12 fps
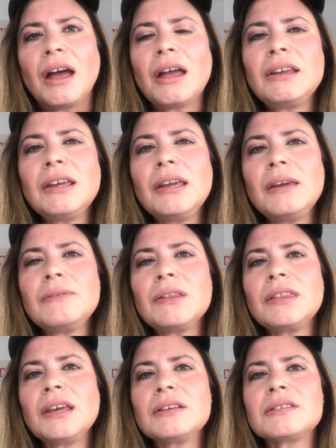and
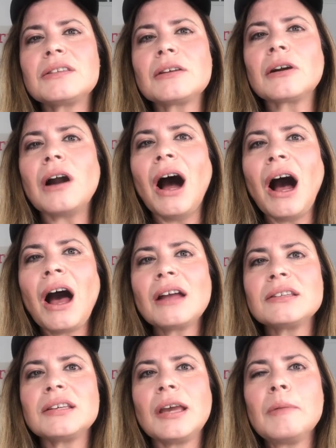even things that are
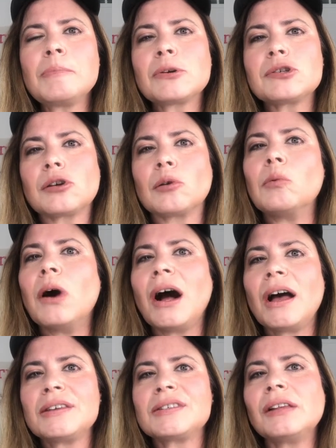hot
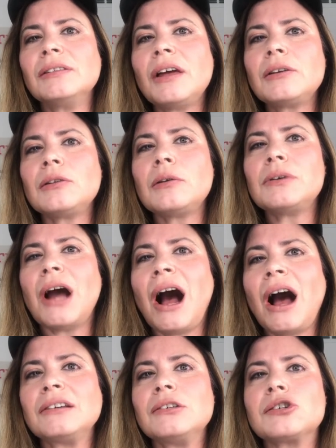temperature-wise, let alone
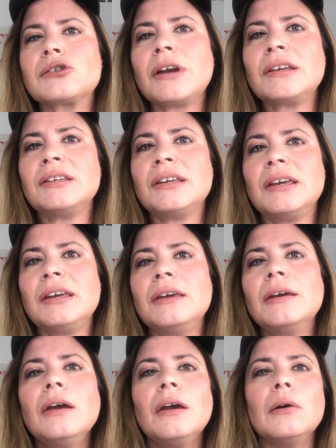hot and trendy.
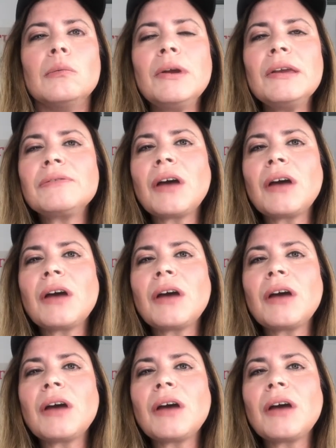We've